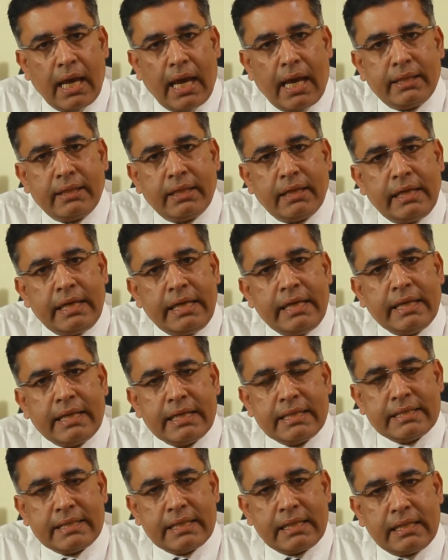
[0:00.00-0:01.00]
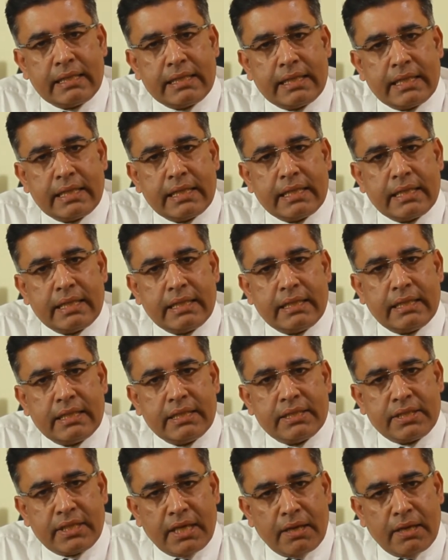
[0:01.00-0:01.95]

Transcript: and the lead consultant in this